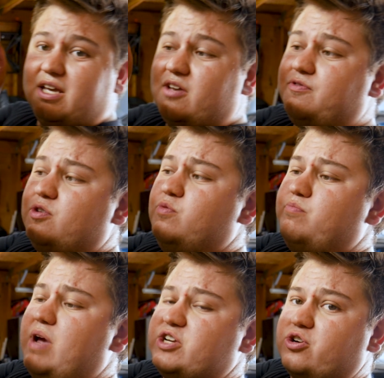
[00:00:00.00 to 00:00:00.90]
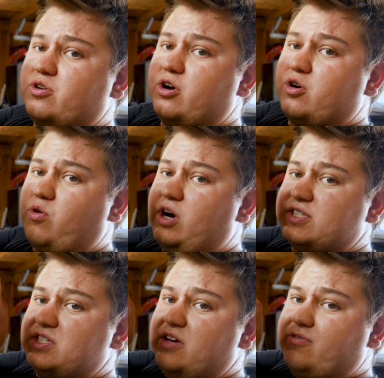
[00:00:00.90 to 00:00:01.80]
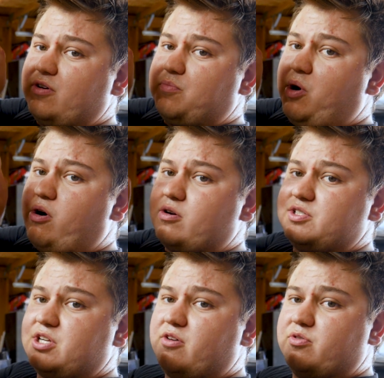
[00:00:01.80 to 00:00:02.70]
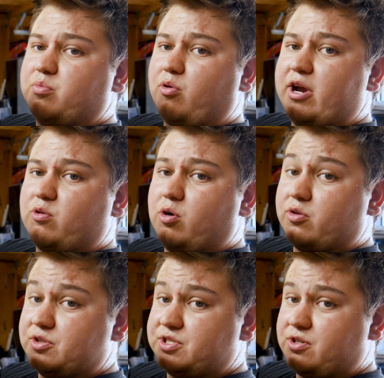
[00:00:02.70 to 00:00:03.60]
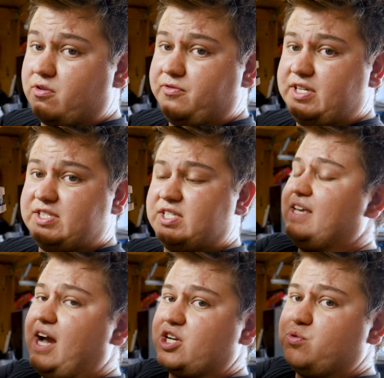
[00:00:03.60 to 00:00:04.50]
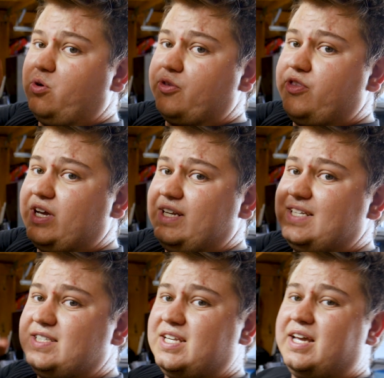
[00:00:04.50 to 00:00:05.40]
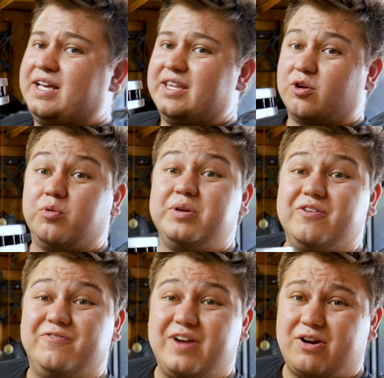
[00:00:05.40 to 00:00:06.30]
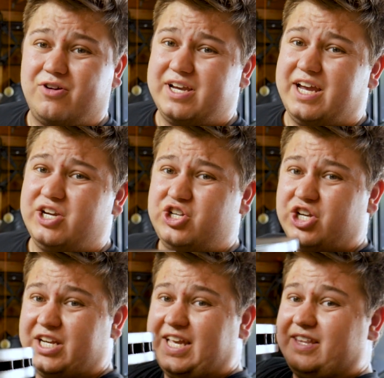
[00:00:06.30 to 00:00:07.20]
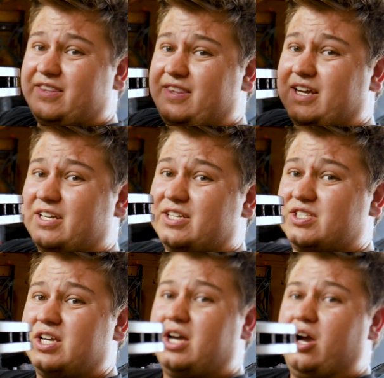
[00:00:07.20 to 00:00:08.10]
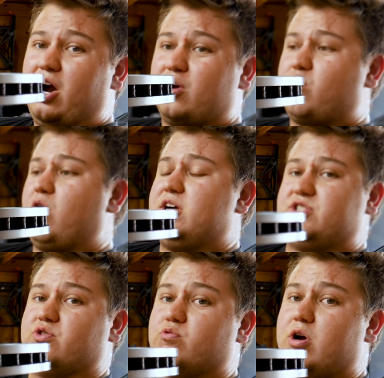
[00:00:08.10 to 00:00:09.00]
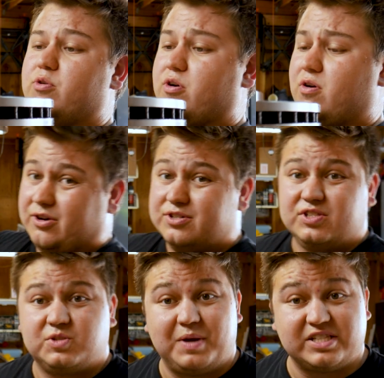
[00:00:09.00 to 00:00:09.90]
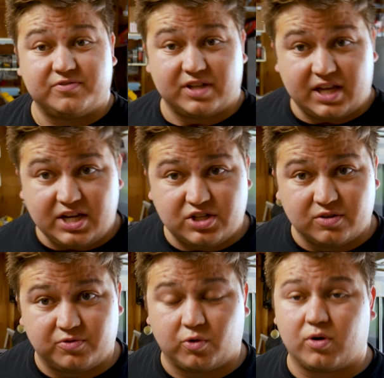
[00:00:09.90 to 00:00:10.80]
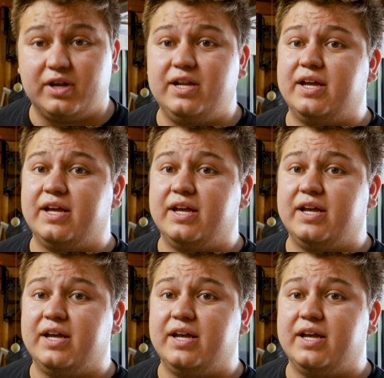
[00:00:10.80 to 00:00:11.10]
if you measured across different parts of the brake rotor surface, the actual thickness, there will be a variation in thickness across the rotor. There is a specification for it,